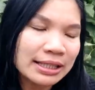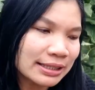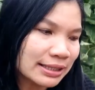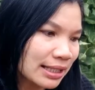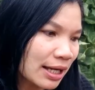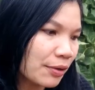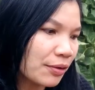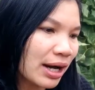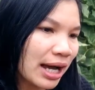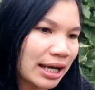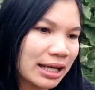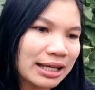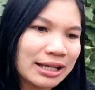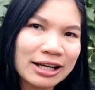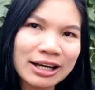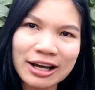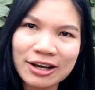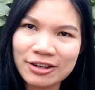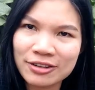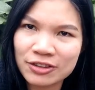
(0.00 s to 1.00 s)
So I
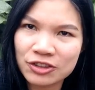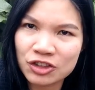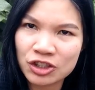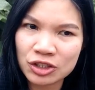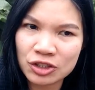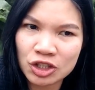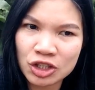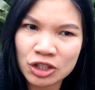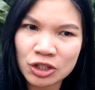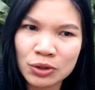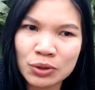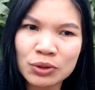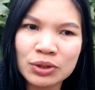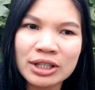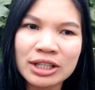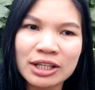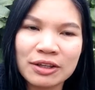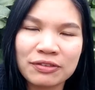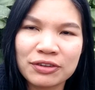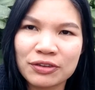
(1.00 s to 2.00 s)
encourage
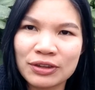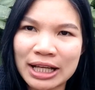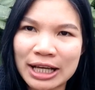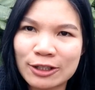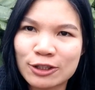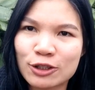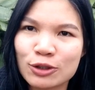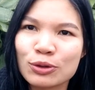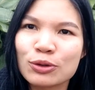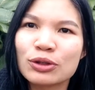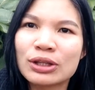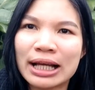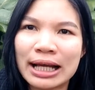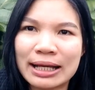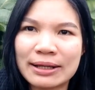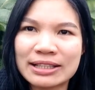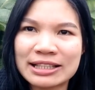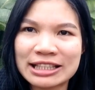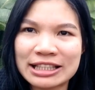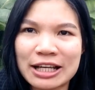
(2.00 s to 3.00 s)
you, if you like to
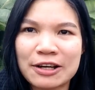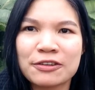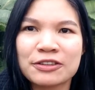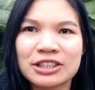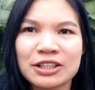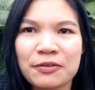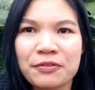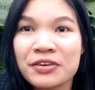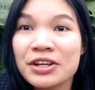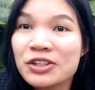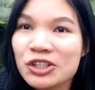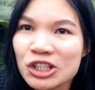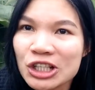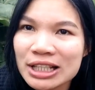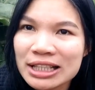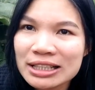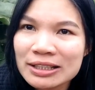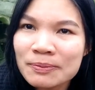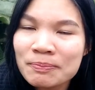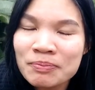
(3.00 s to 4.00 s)
like
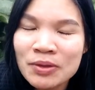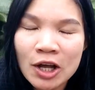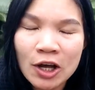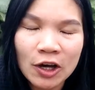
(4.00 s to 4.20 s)
self-sufficient,